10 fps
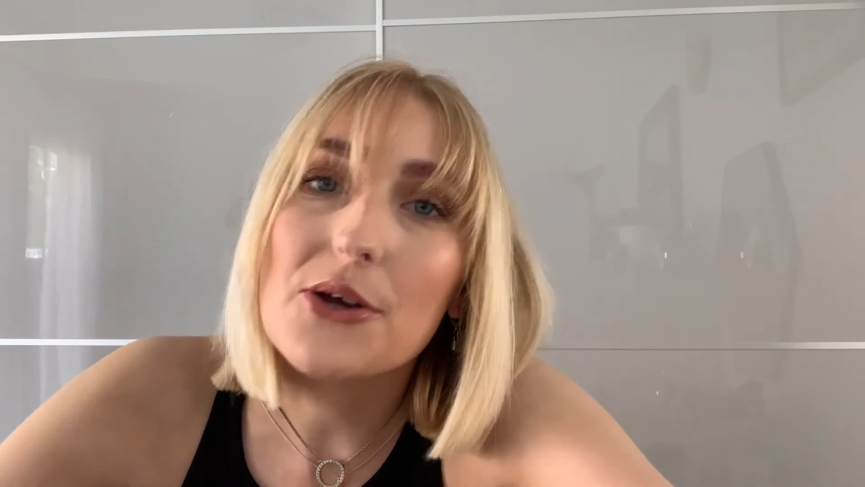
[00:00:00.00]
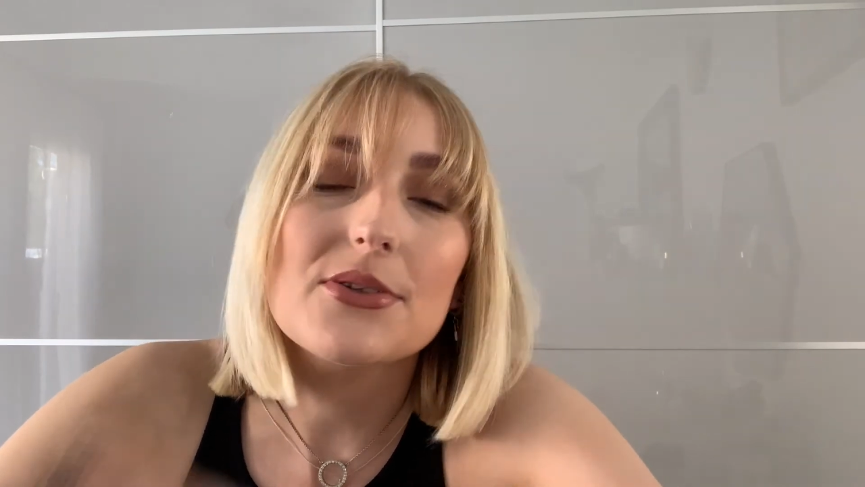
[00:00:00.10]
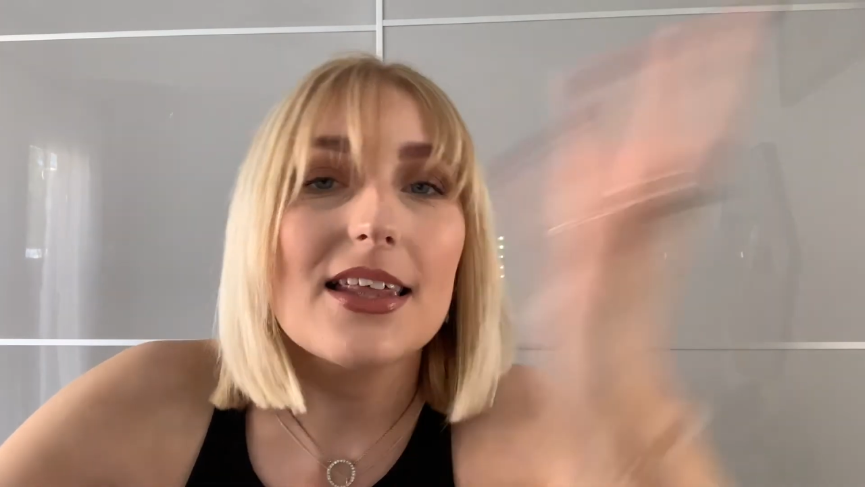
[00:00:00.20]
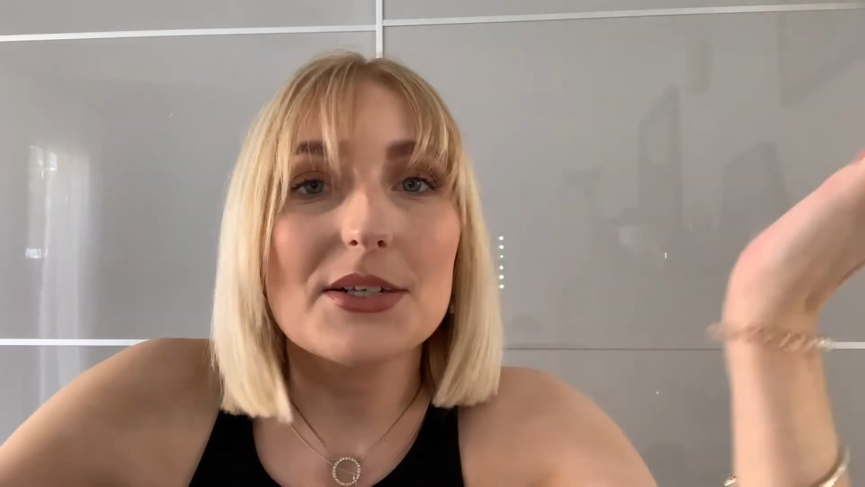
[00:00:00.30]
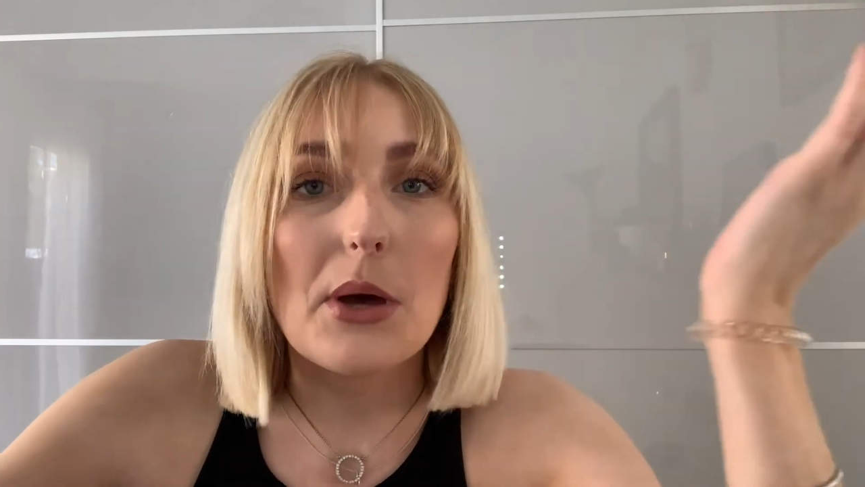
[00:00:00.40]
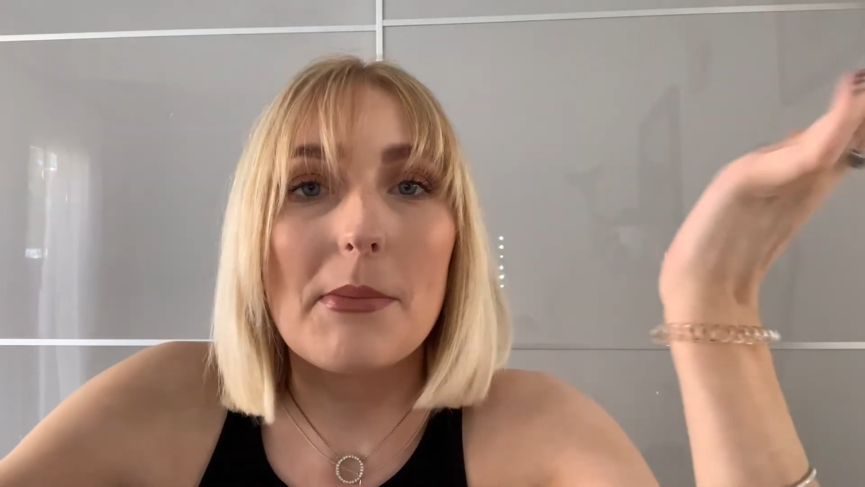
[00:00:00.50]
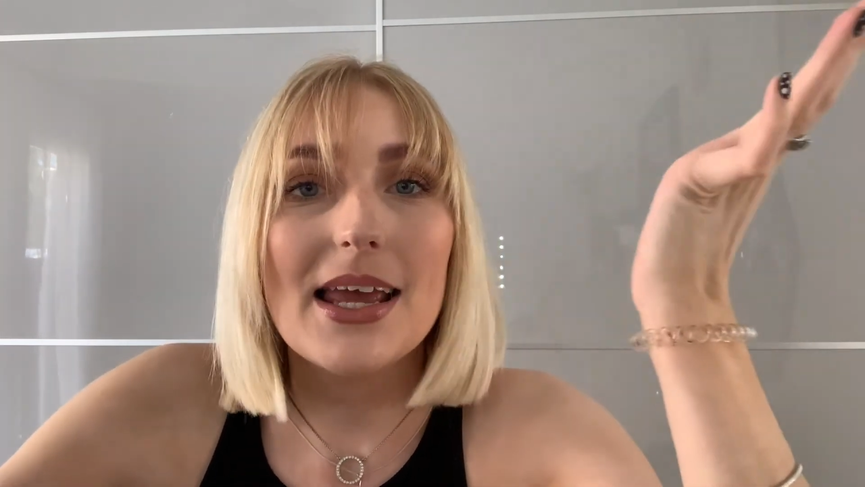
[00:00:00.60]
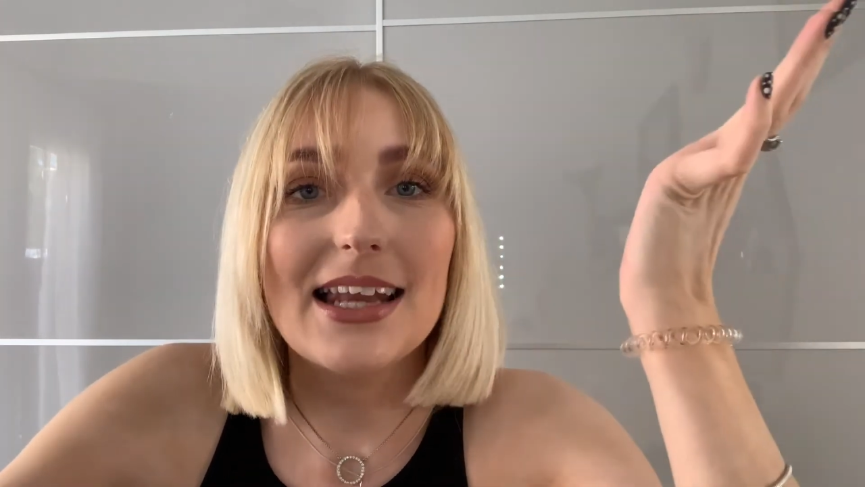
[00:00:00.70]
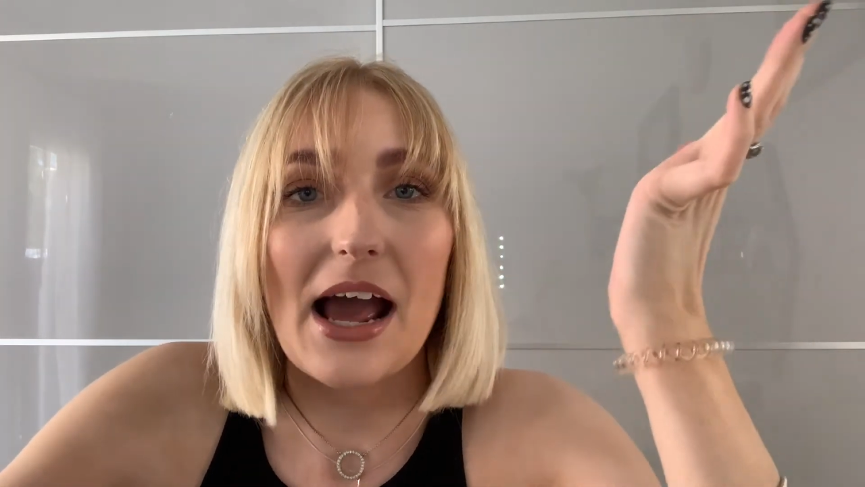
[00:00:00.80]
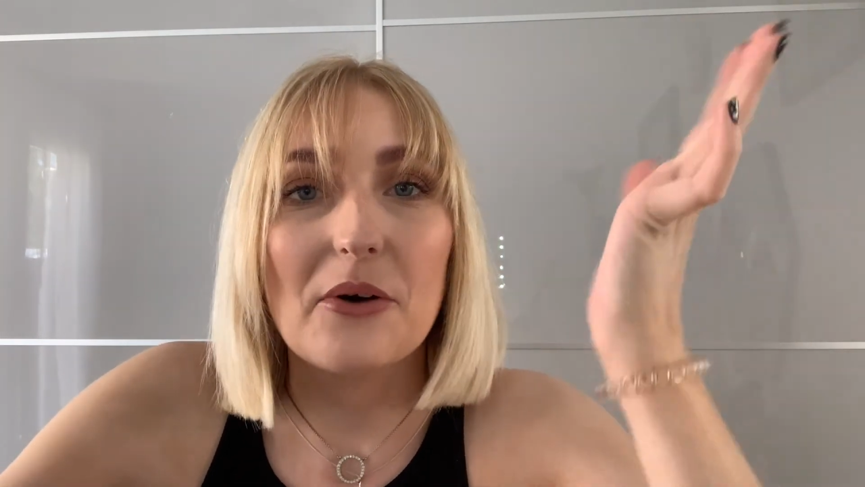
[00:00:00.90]
So that's what I'm
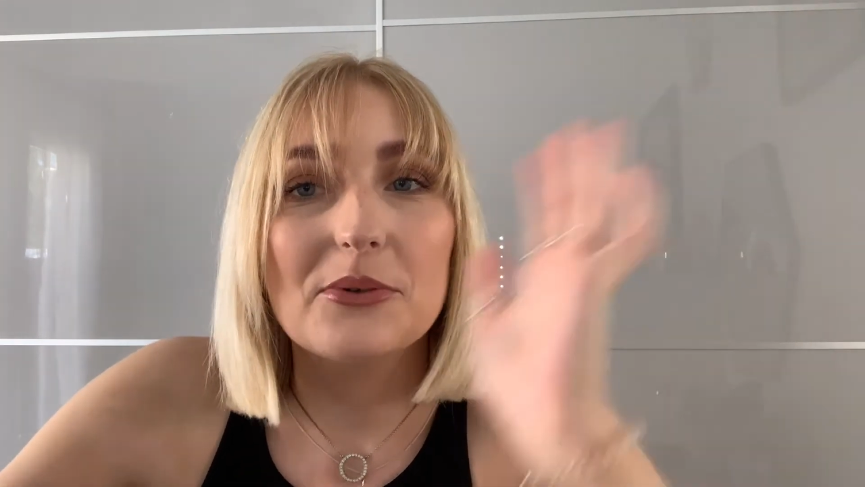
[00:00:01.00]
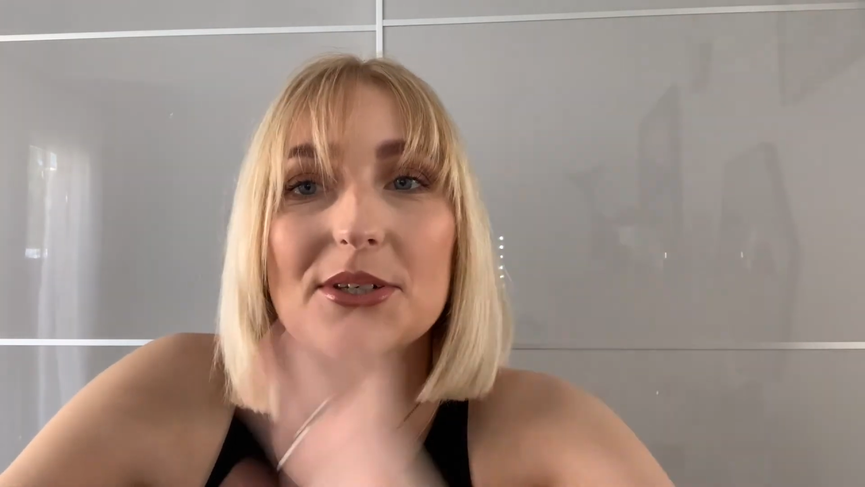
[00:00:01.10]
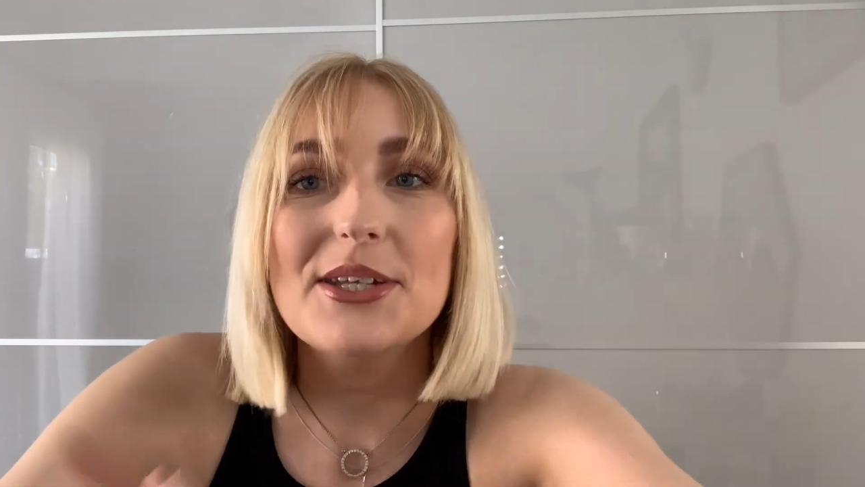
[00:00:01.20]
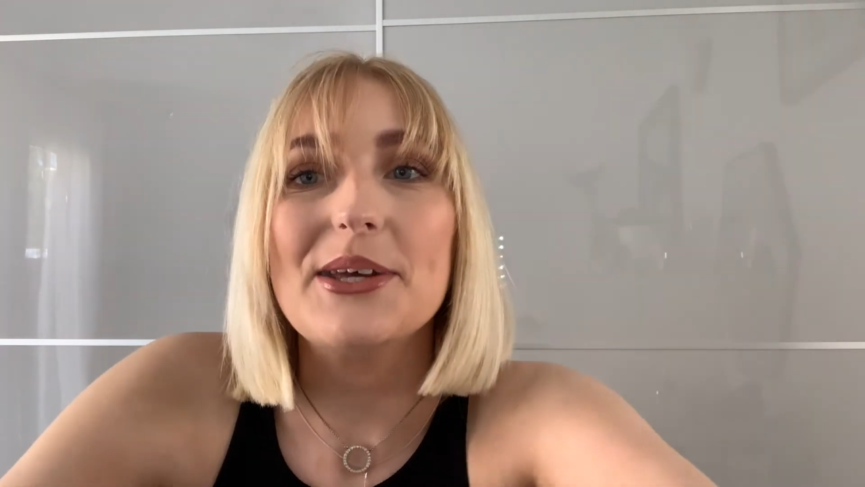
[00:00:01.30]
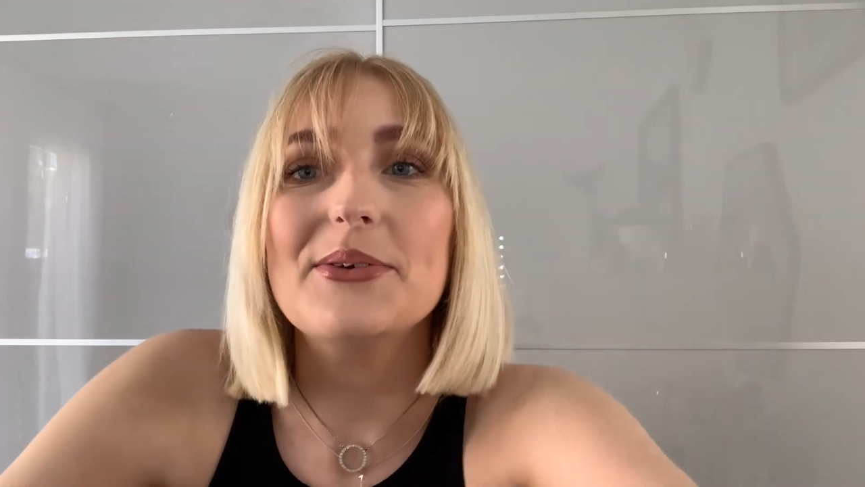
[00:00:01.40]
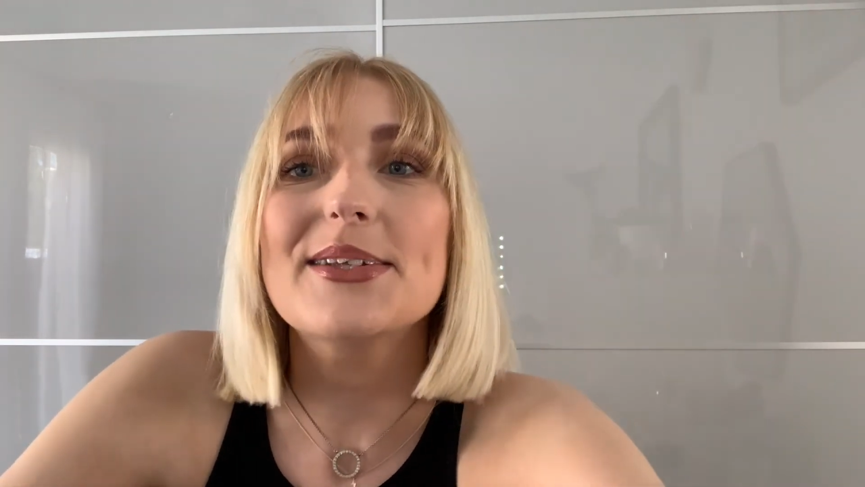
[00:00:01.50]
here now to do.